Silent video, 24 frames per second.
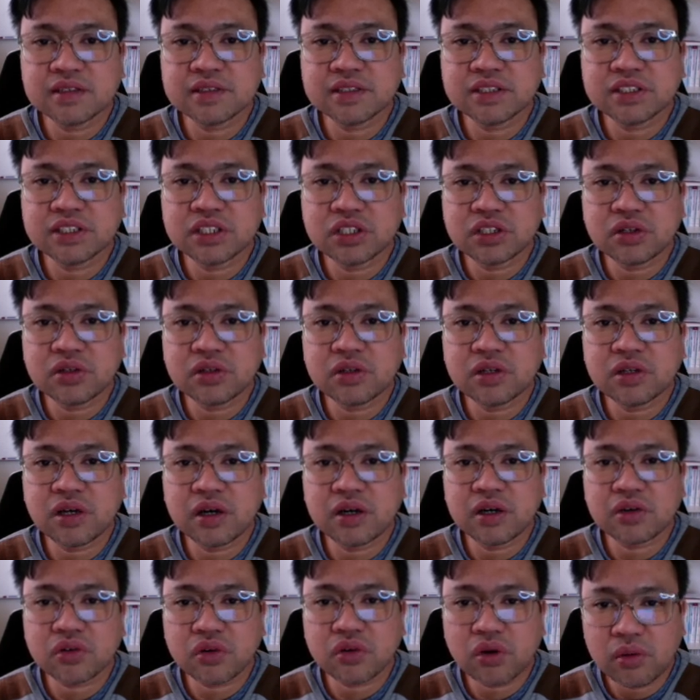circular
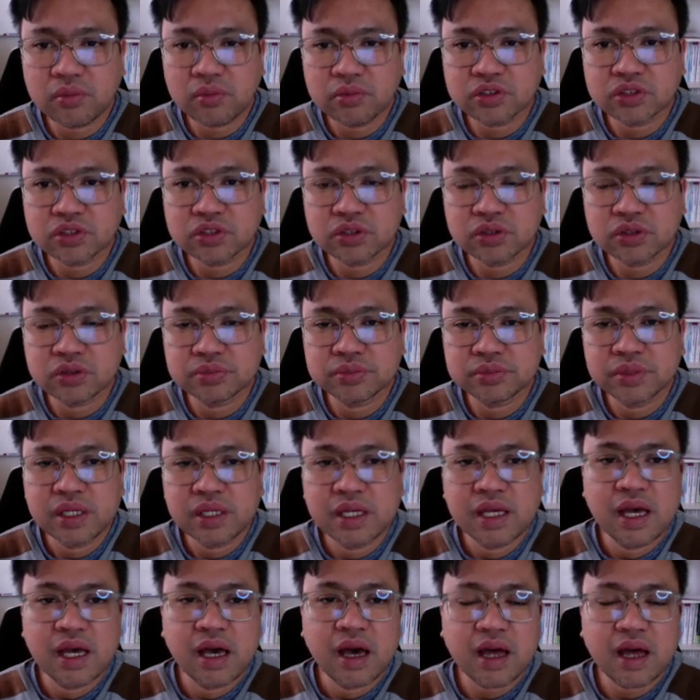chromosome,
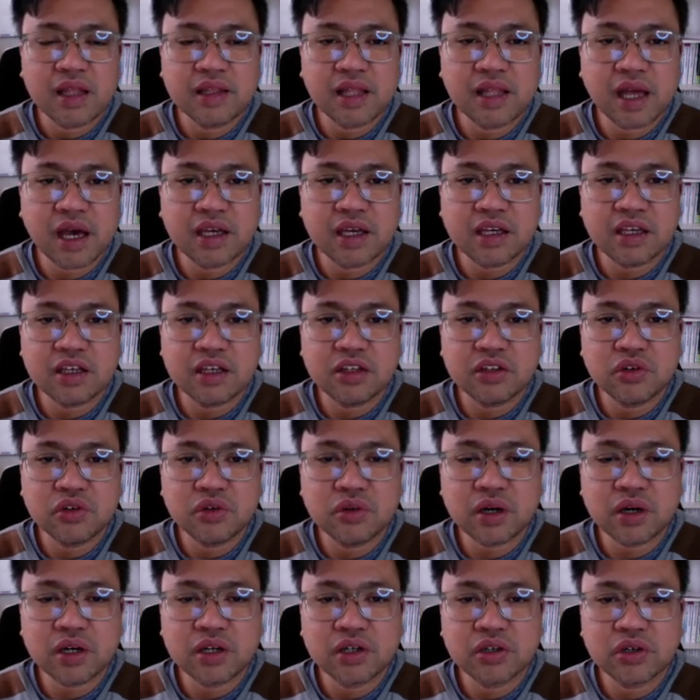unlike in
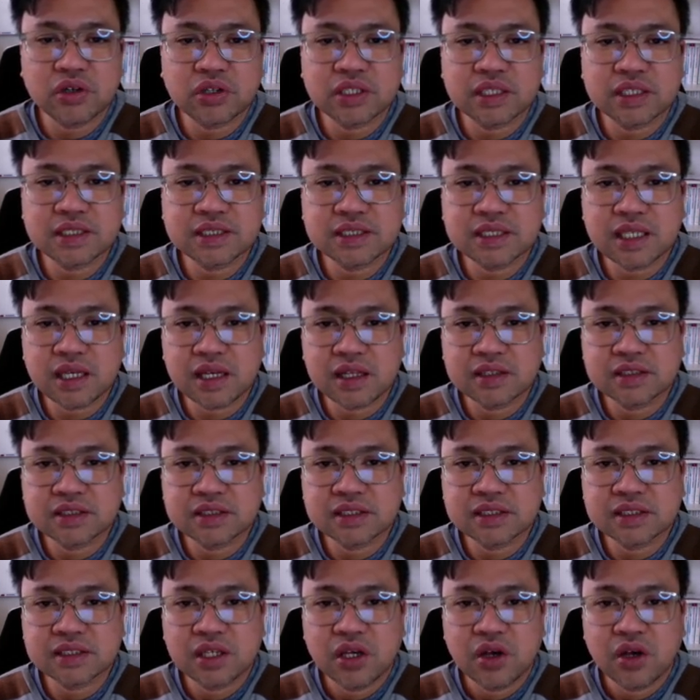eukaryotic
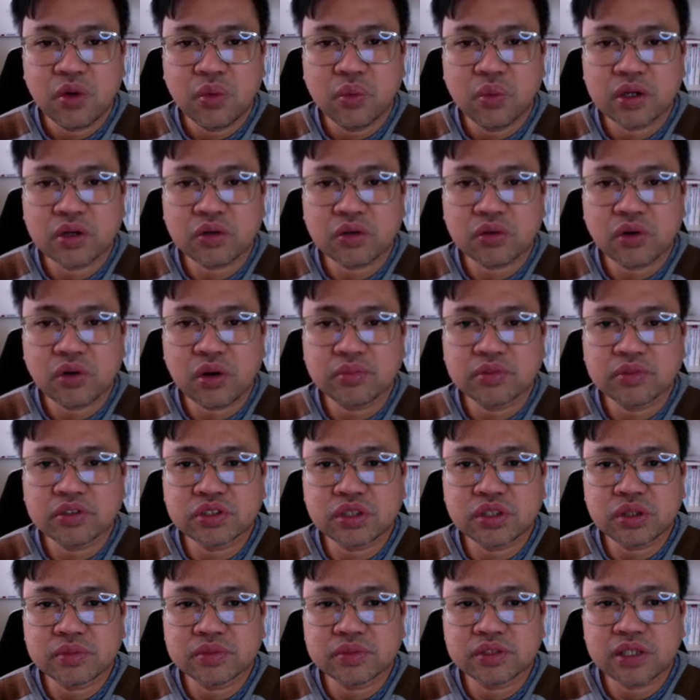cells, where
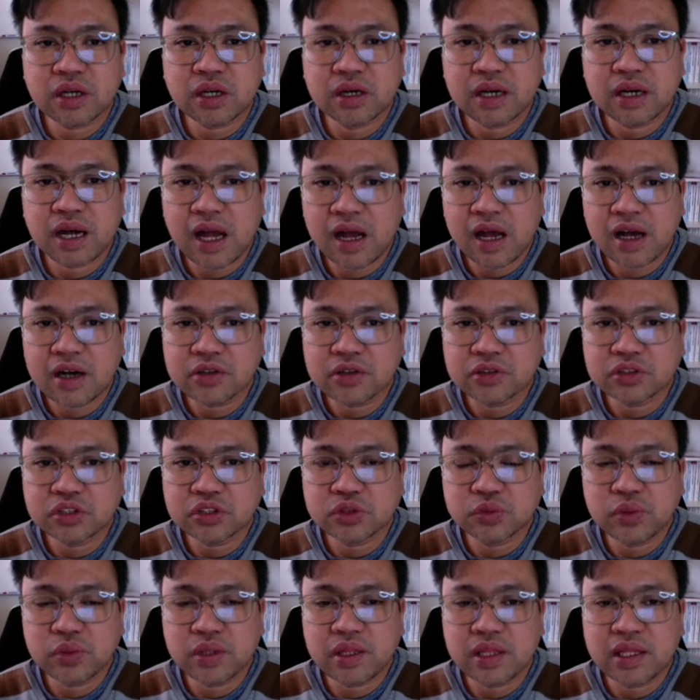chromosomes are housed
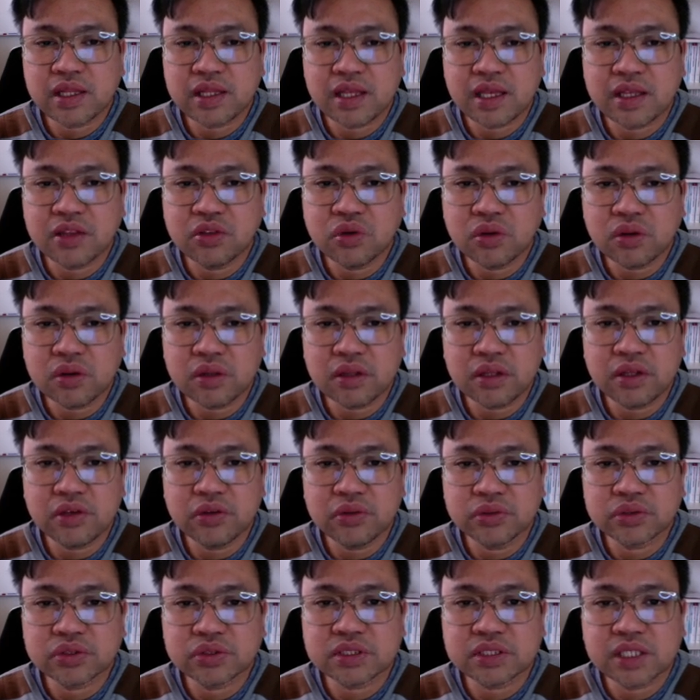within a
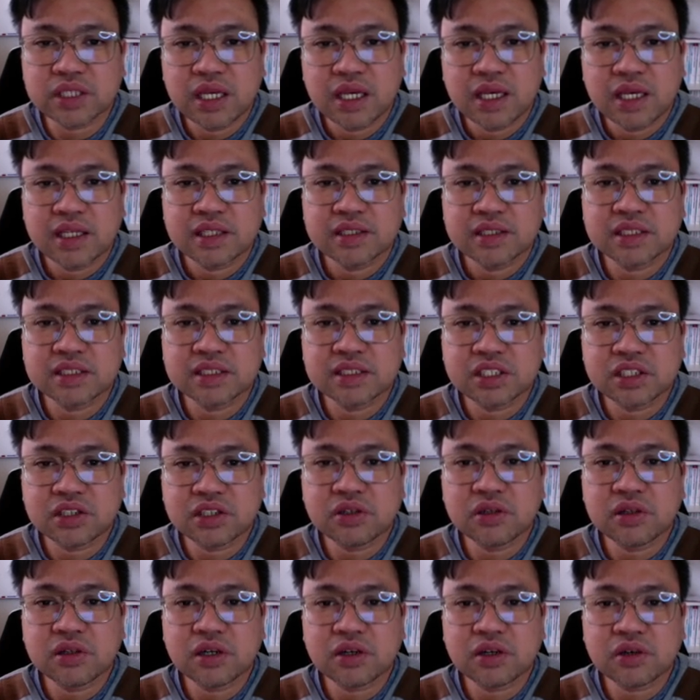nucleus. The
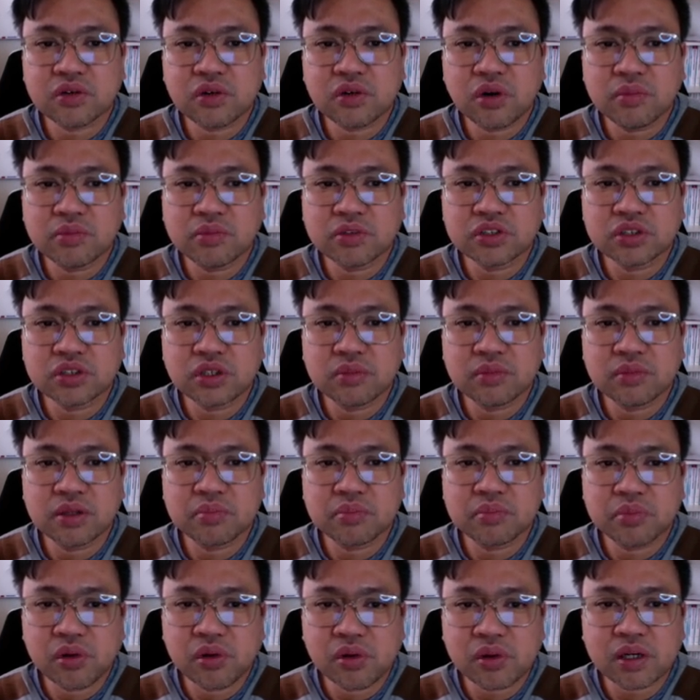circular chromosome in
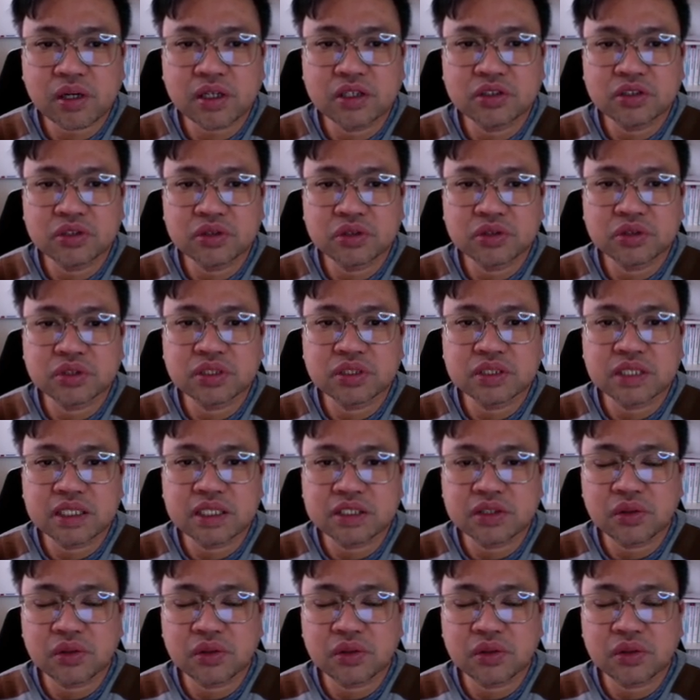prokaryotes is